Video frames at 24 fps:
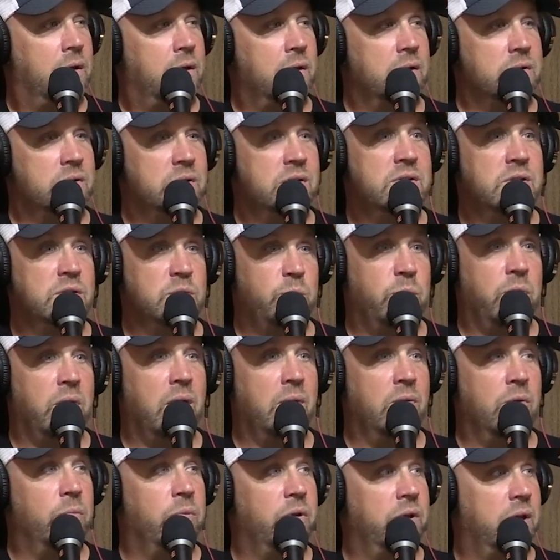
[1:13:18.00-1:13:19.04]
Because this is
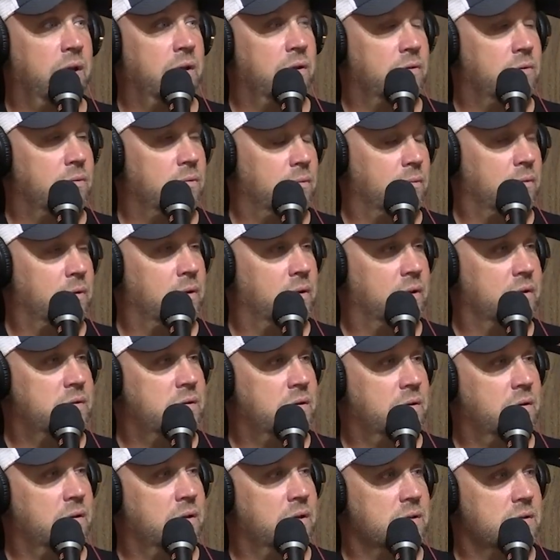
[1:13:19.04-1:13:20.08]
probably as
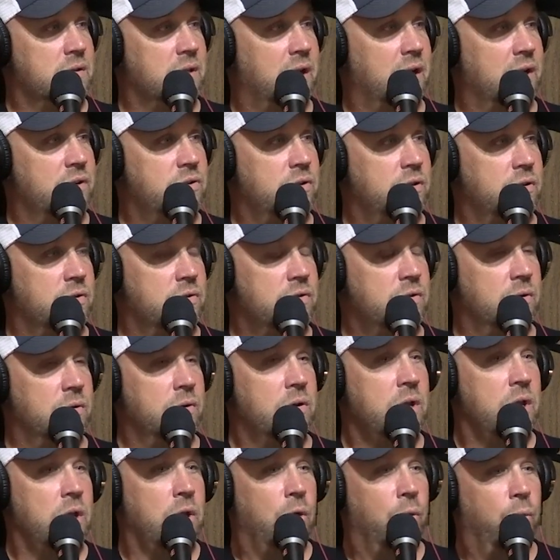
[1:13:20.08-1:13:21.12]
realistically as last year. So
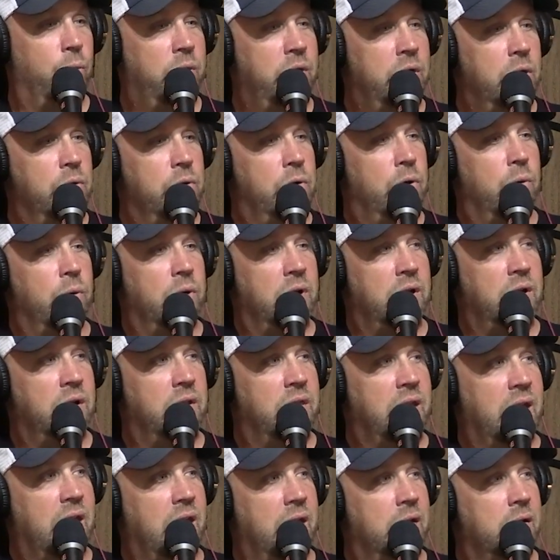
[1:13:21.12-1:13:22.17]
we know going into
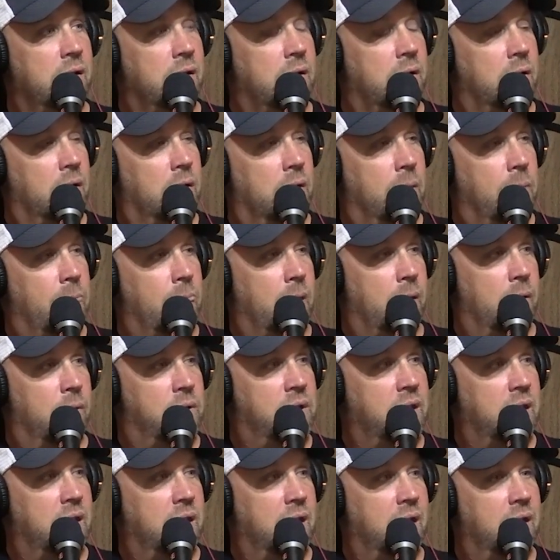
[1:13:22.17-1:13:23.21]
that,
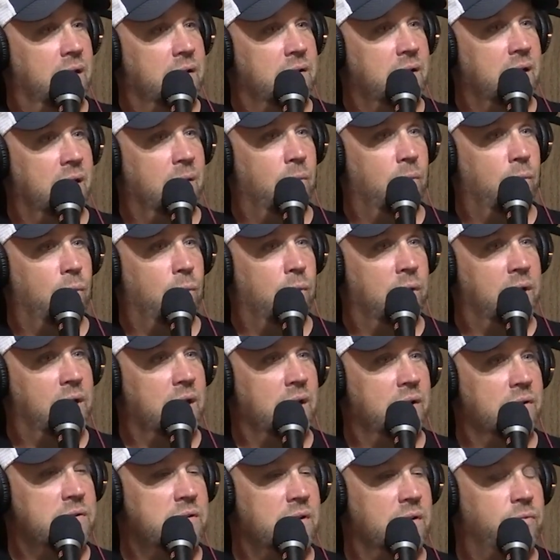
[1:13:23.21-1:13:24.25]
okay, ahead of time, what
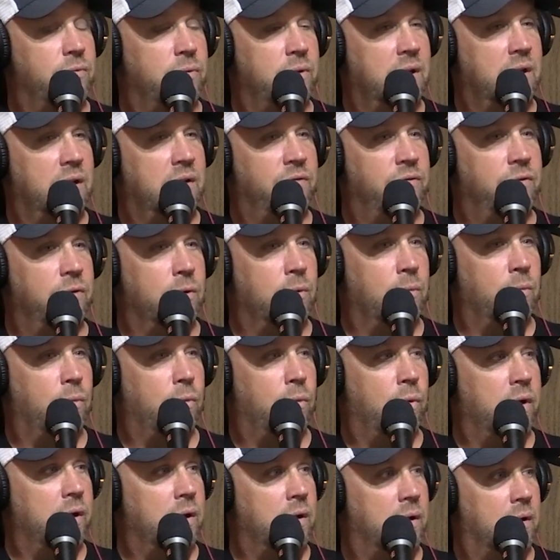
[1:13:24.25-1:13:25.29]
kind of stuff we need to film.
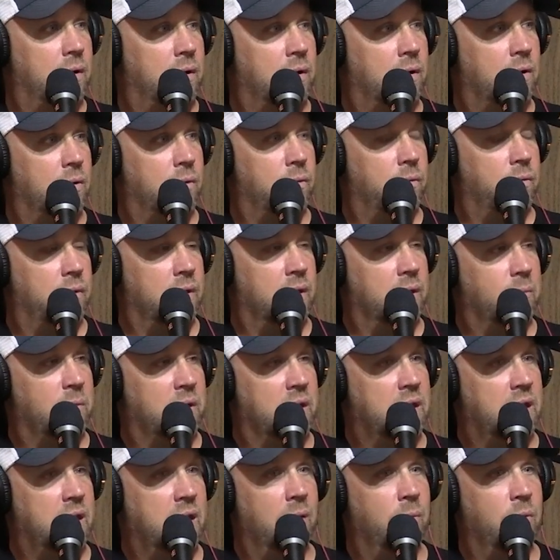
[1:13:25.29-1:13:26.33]

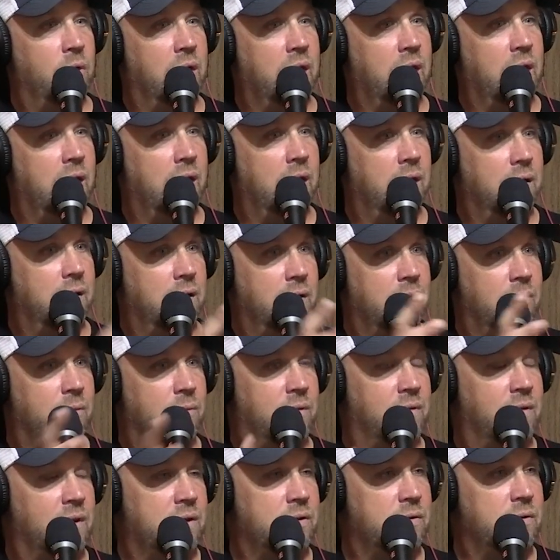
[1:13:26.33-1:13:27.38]
My camera guy,
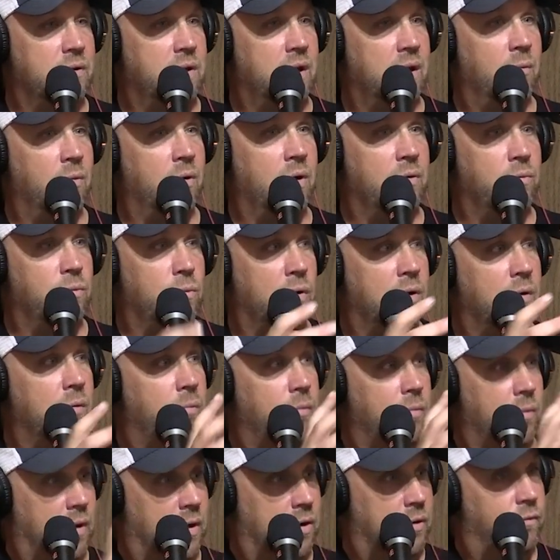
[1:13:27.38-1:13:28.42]
we've got two camera guys. One of
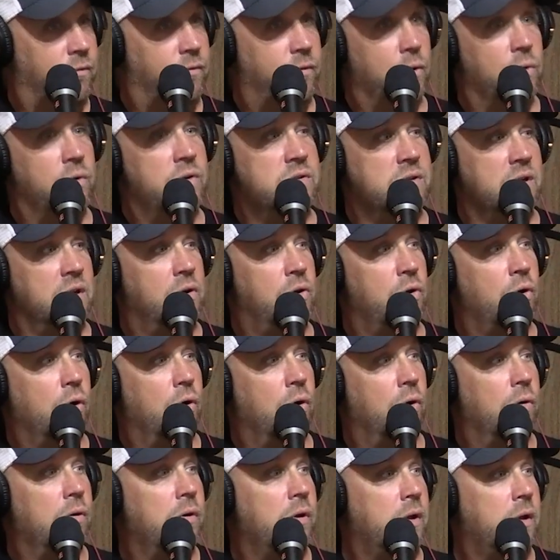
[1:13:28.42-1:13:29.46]
them focus on
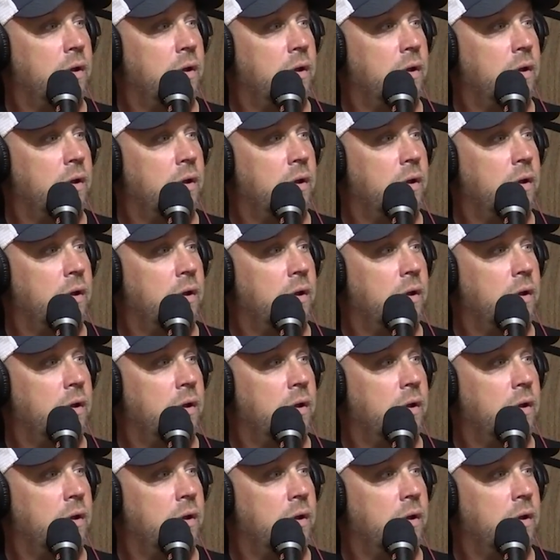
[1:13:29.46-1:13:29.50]
Carl.